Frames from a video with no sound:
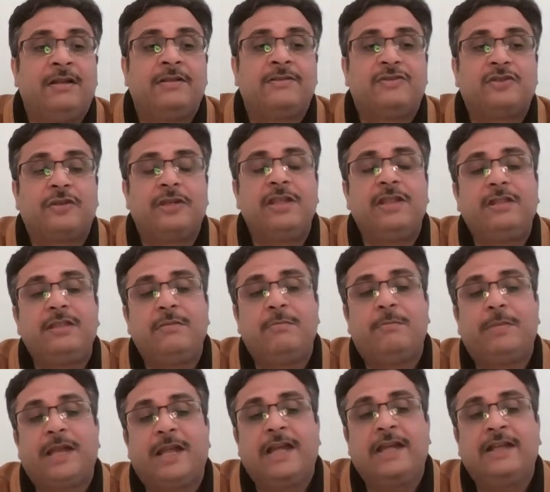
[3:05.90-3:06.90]
So in the
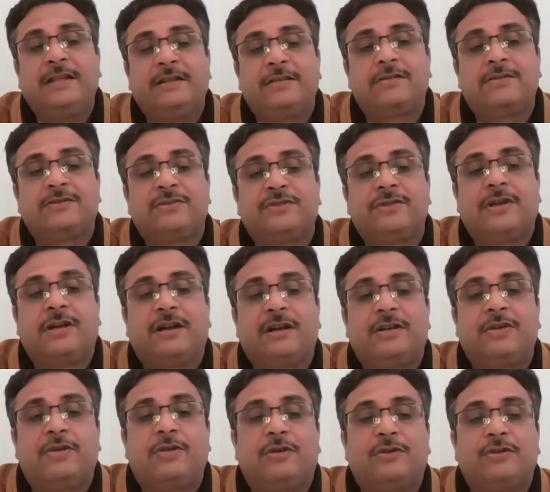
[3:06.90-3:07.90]
blank
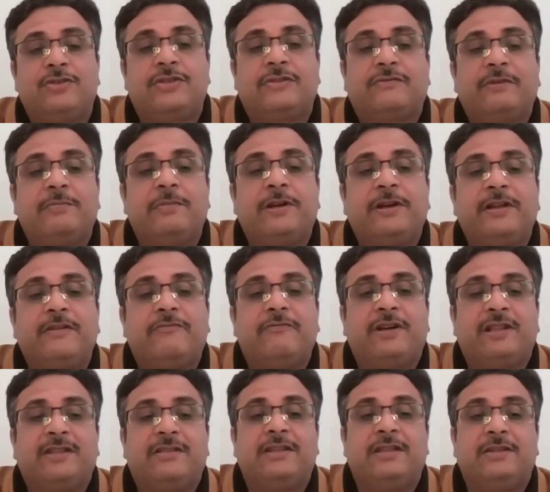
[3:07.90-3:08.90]
chart logic, we predict
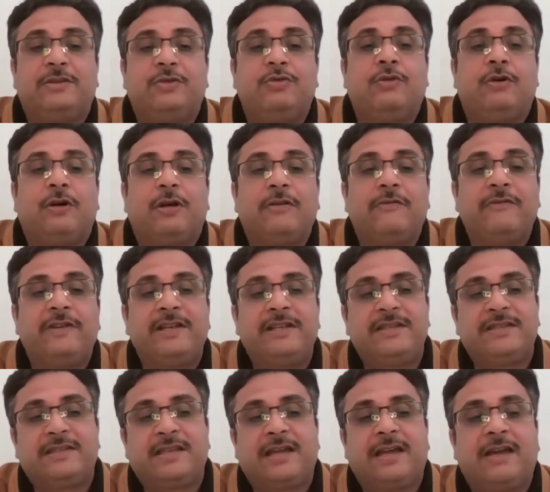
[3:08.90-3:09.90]
one thing: you
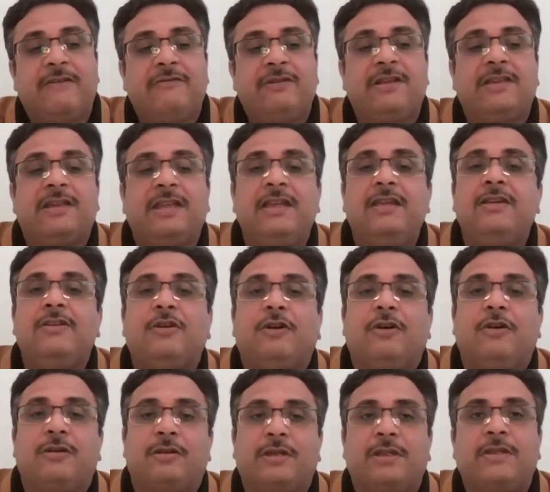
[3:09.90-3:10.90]
always have a king
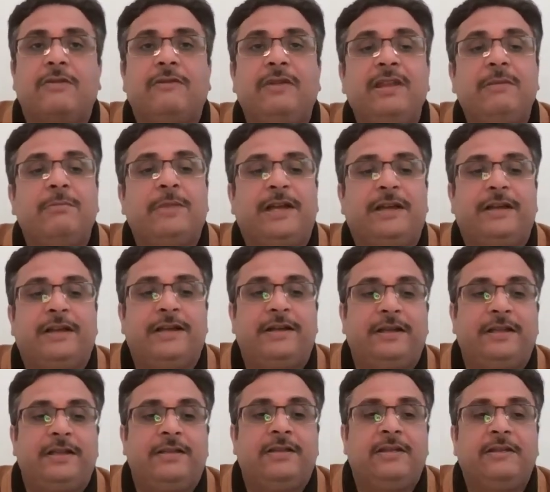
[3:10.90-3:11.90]
or queen
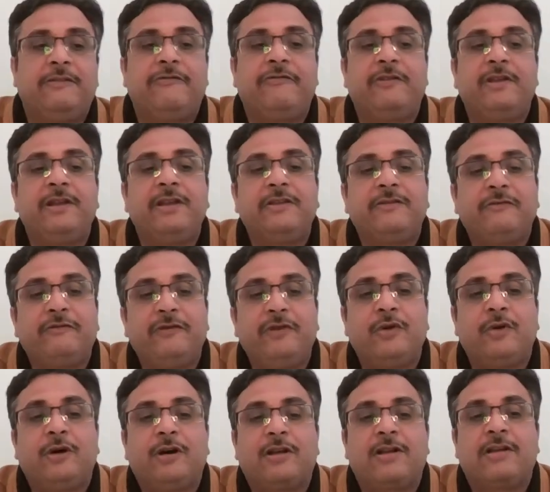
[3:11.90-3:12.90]
mentality. Even if
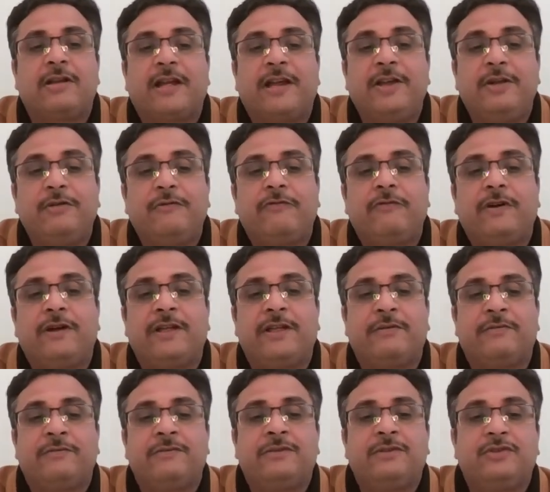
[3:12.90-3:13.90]
you are a 9 to
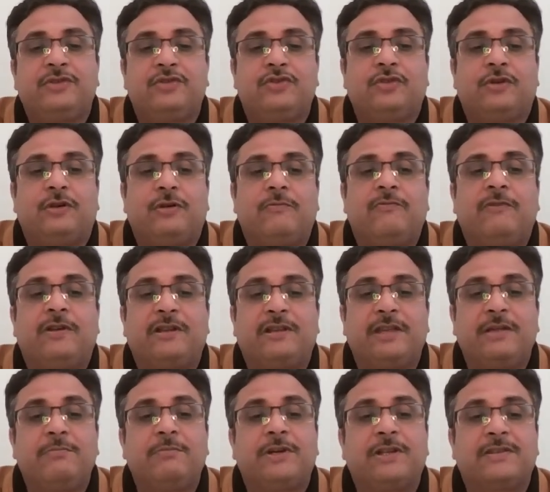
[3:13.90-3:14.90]
5 job
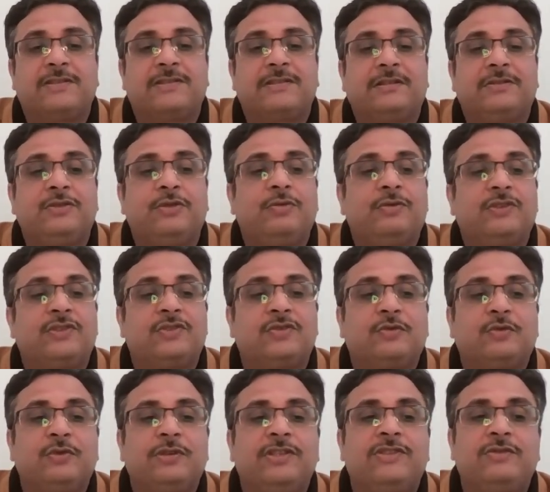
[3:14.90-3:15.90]
working person, your
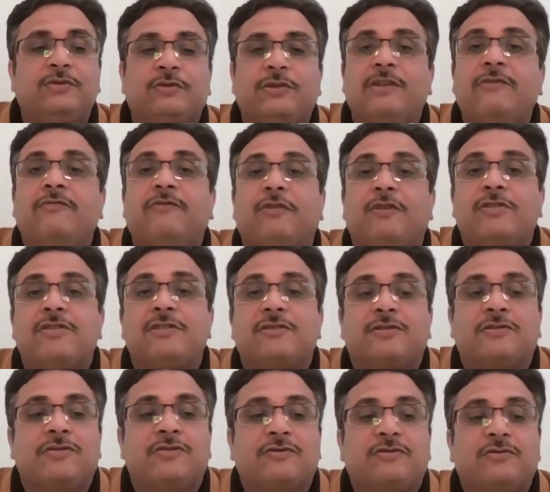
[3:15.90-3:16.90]
soul is looking for
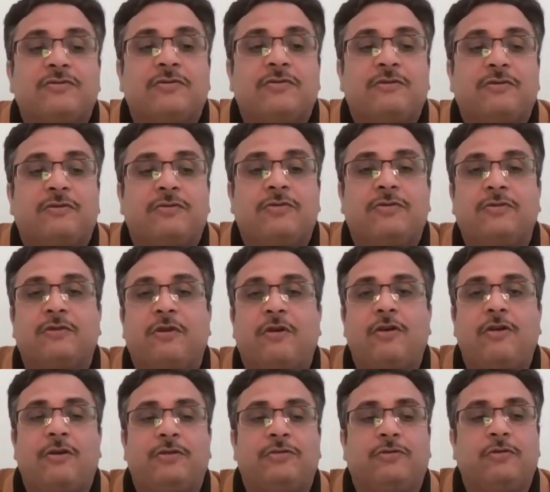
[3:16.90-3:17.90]

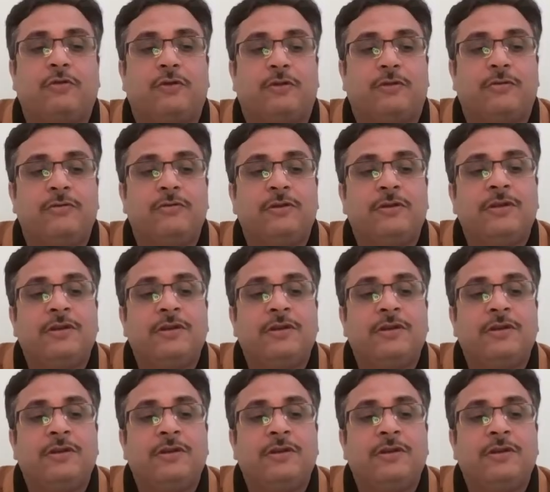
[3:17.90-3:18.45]
the throne.